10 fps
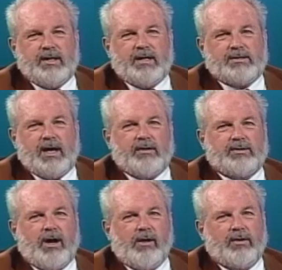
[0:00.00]
they say, how
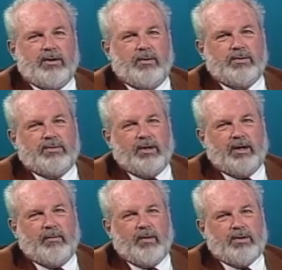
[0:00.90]
tall are you, and you tell
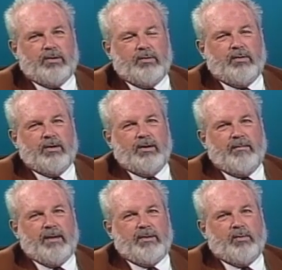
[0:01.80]
them what you
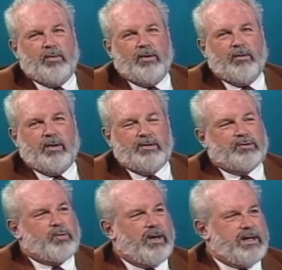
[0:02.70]
maybe were in your
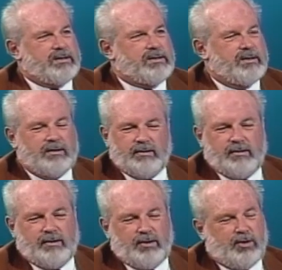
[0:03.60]
20s,
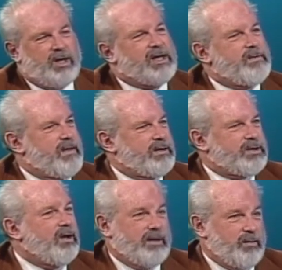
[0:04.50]
you're not going to be that
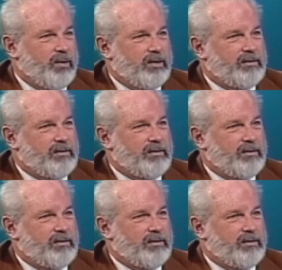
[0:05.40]
tall anymore.